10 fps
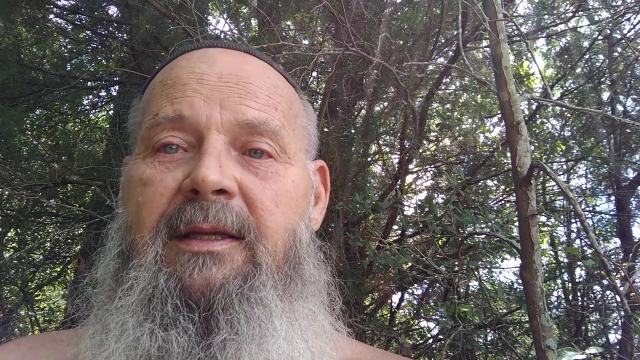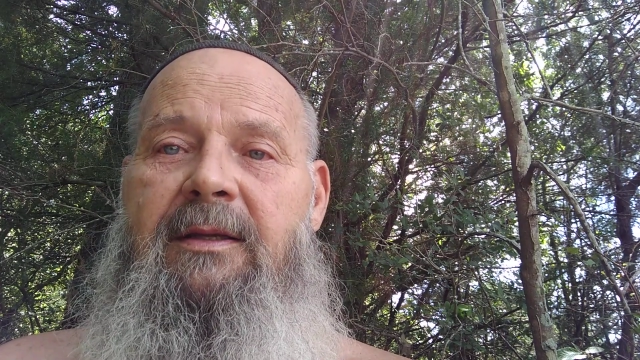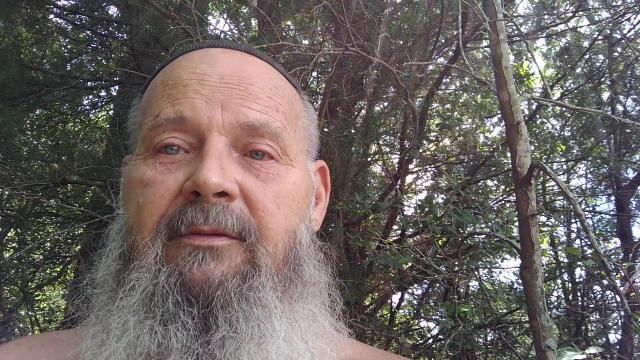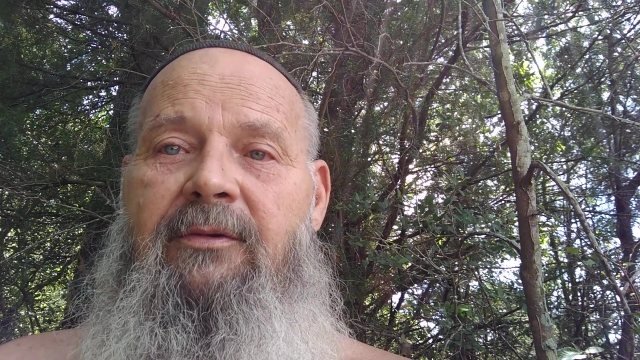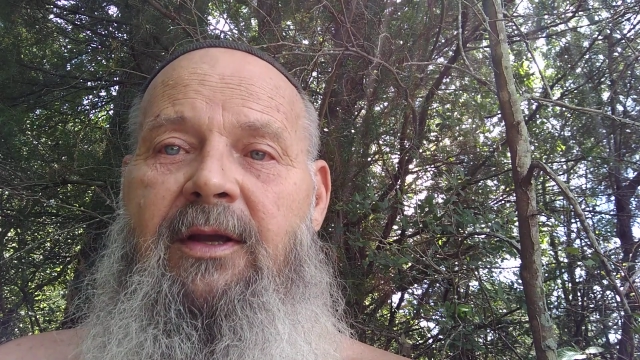
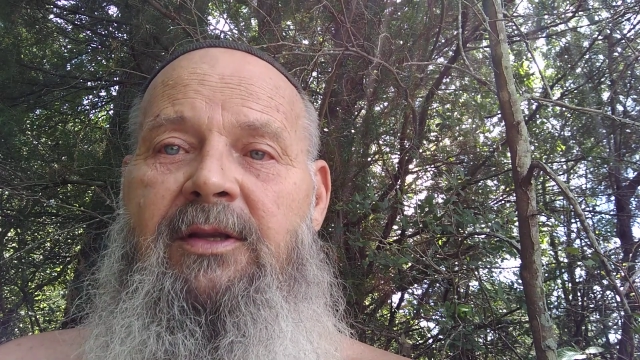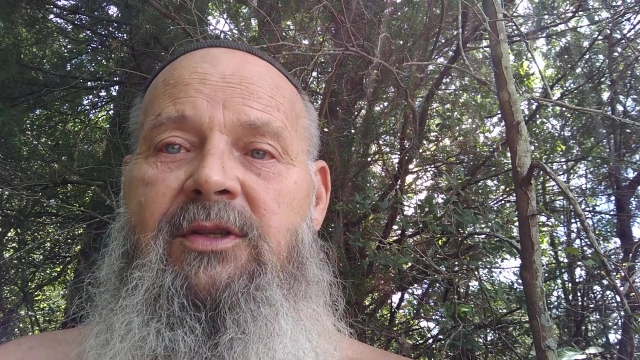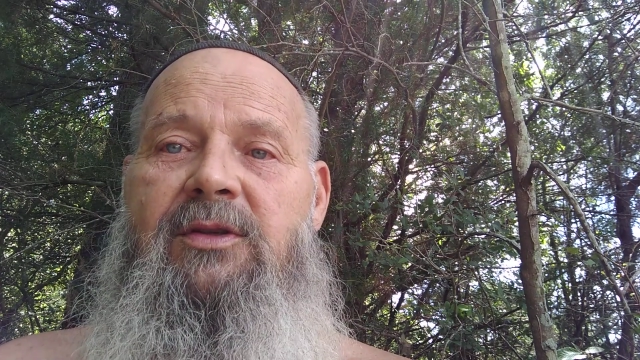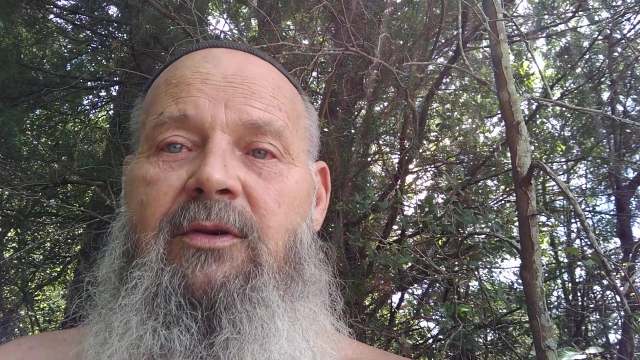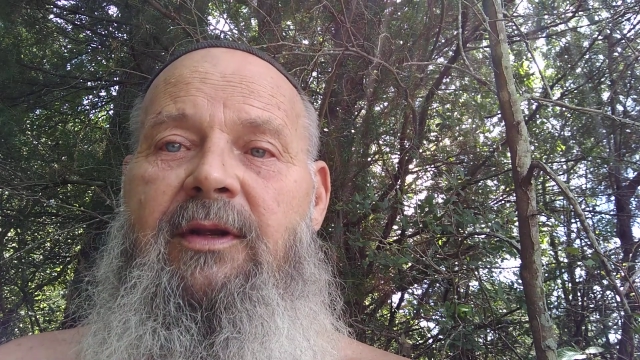it
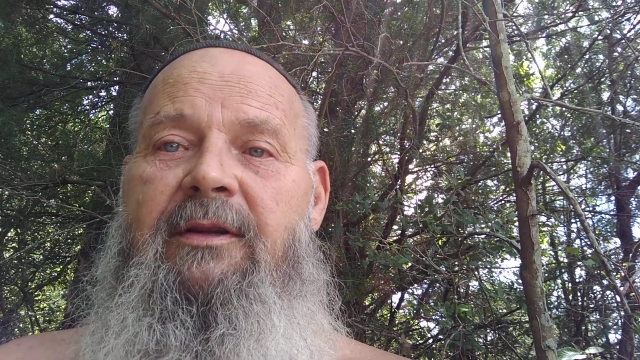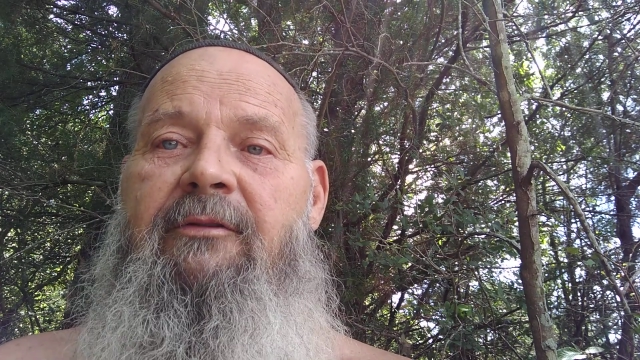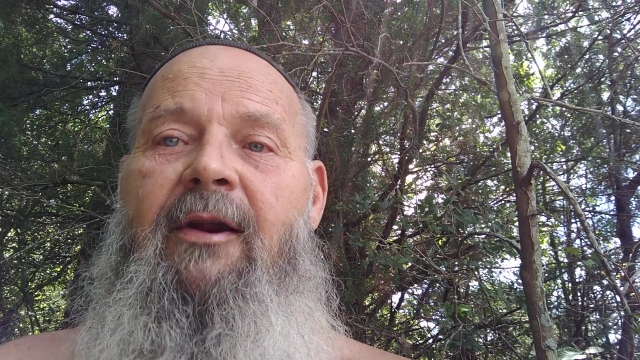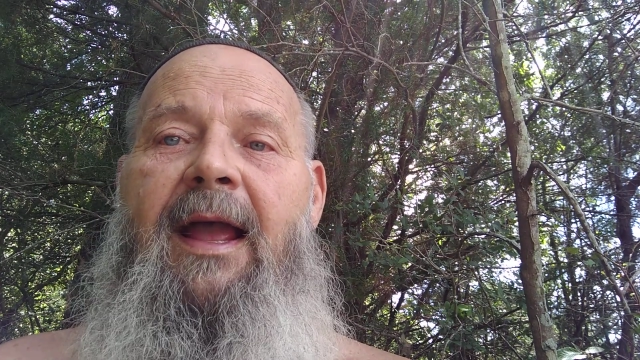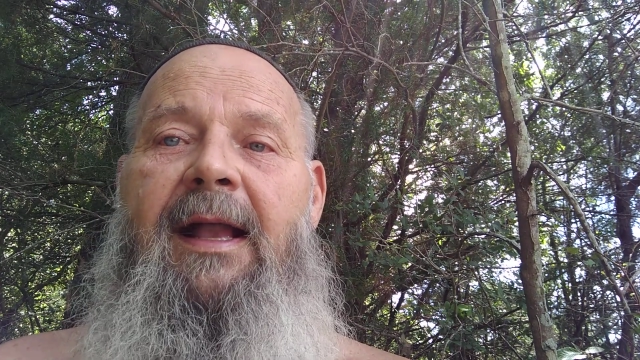rusts or it
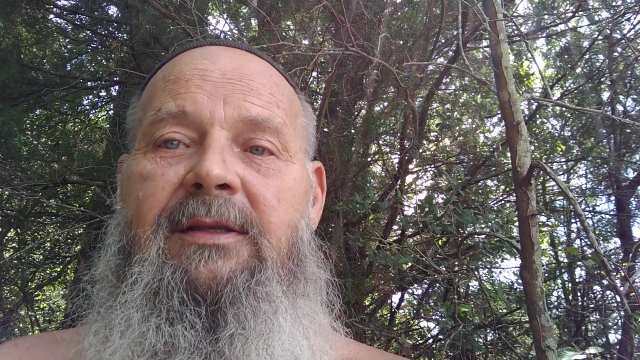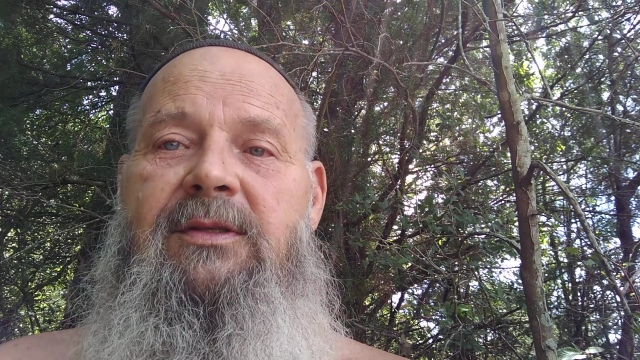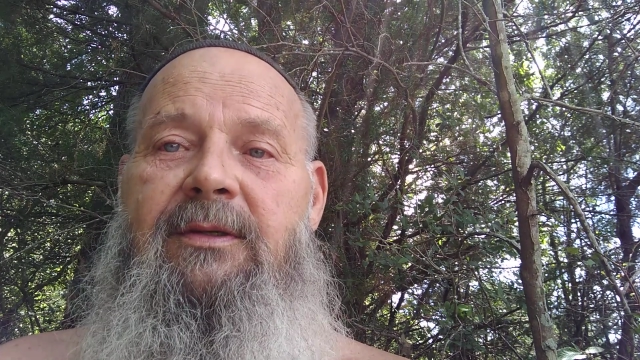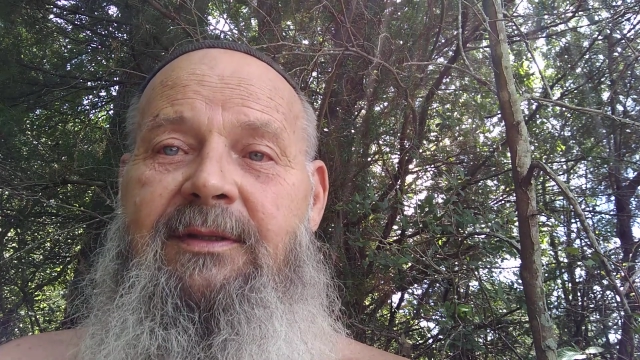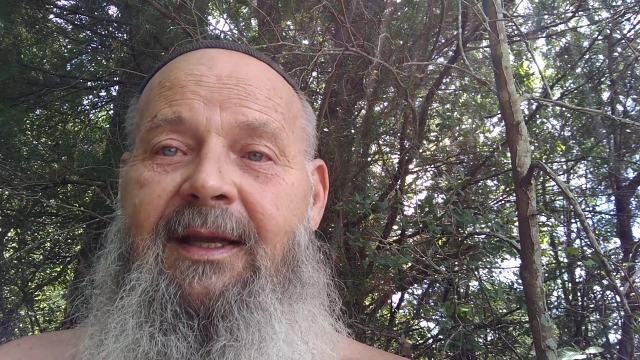
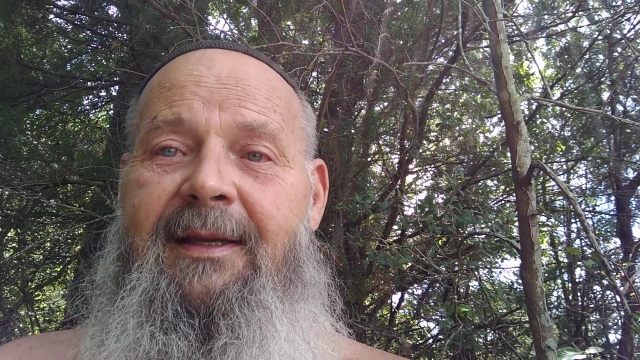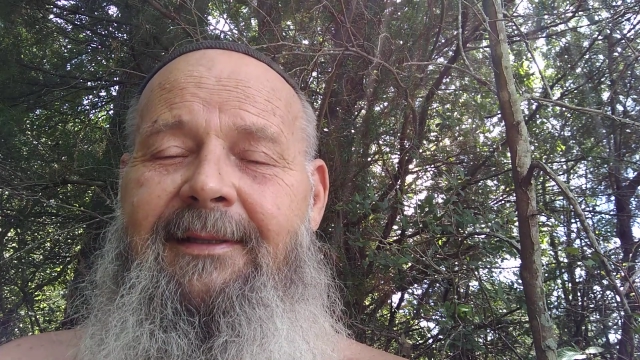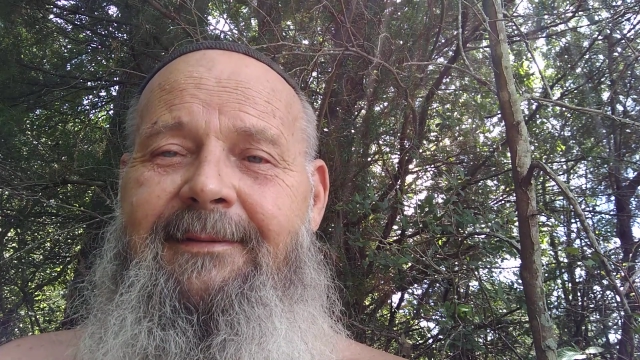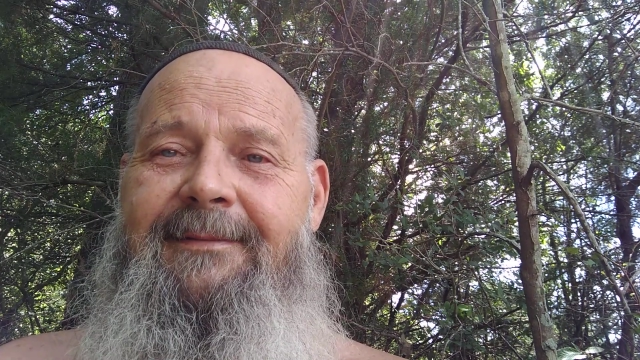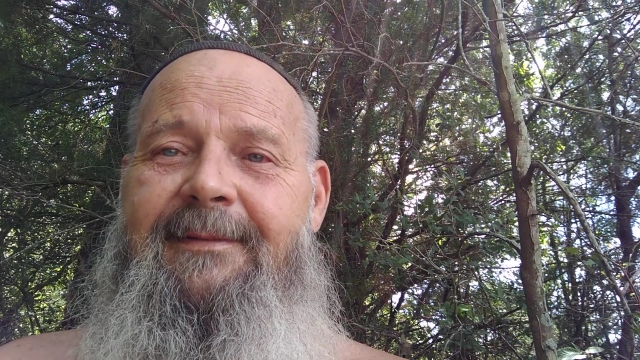cracks, okay?
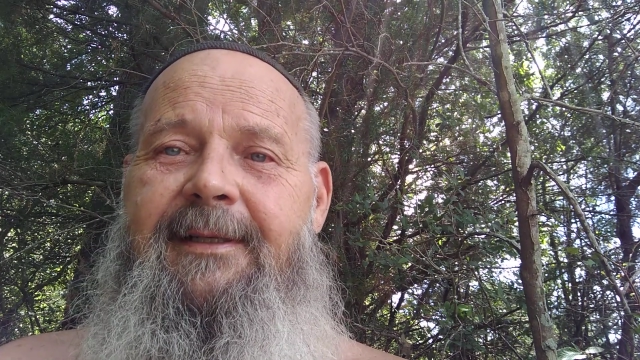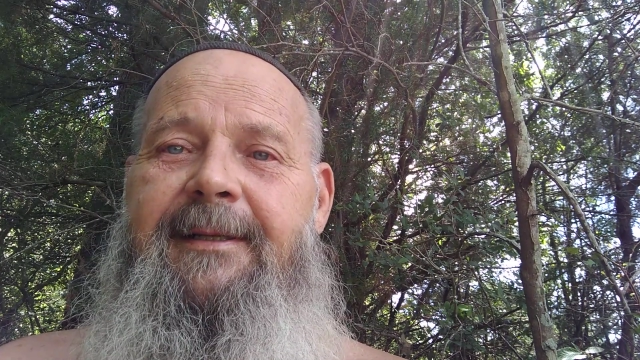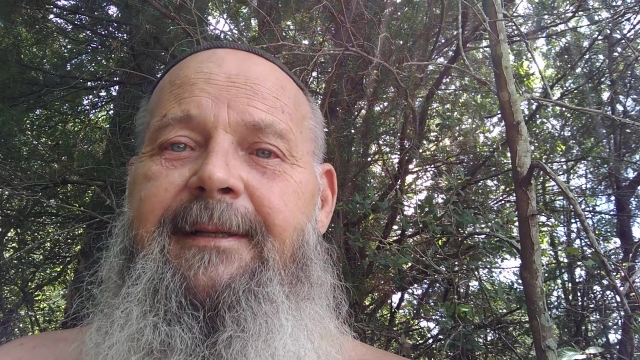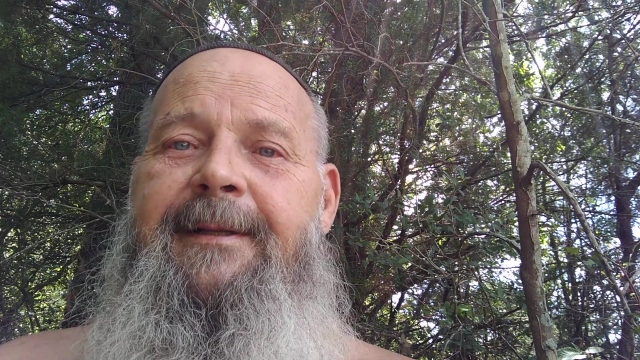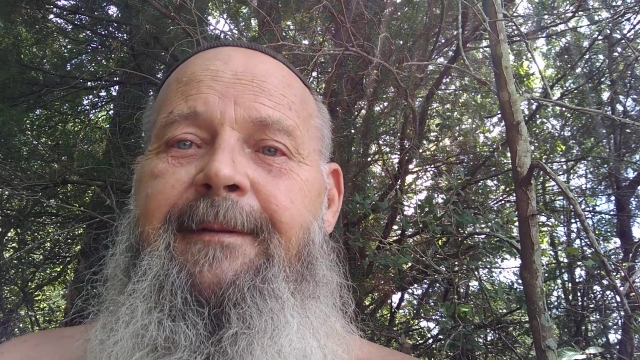
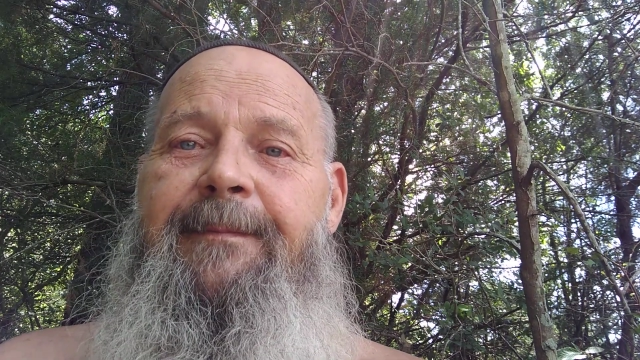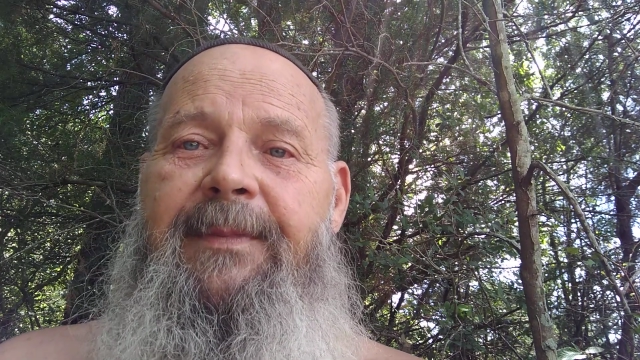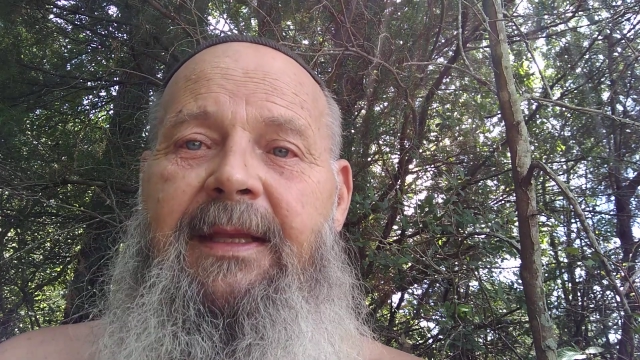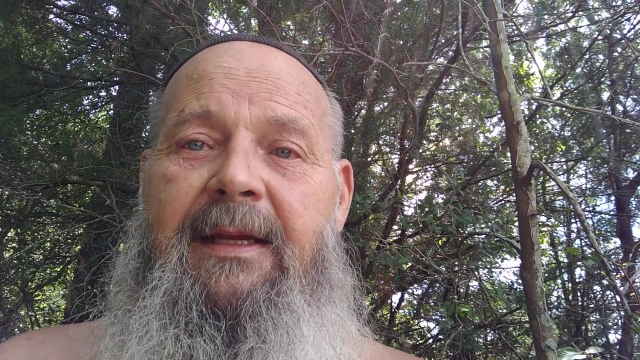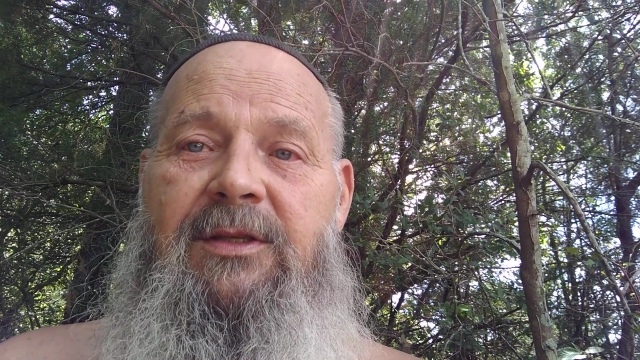
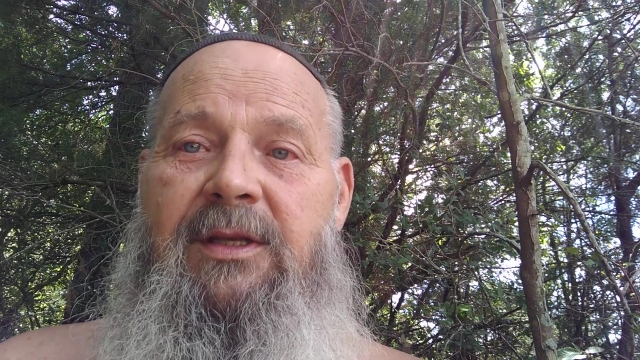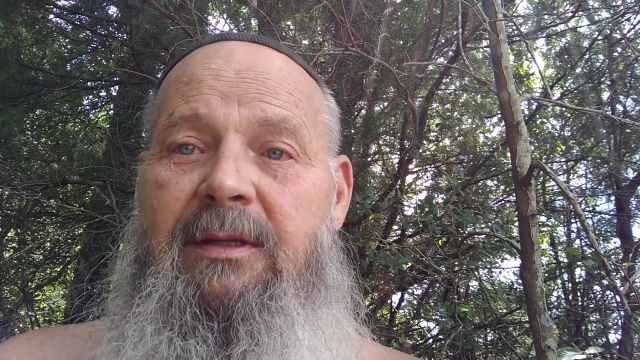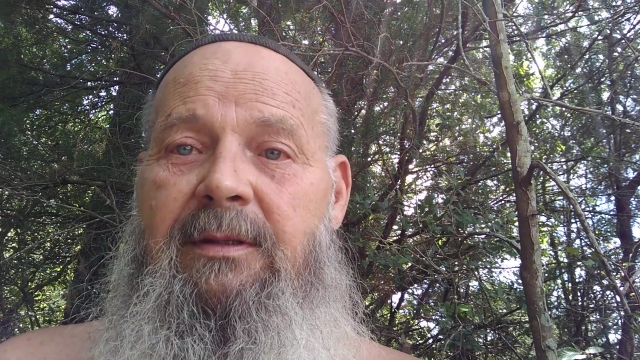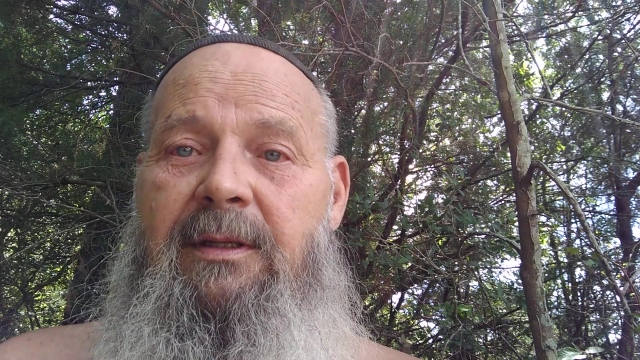And I said,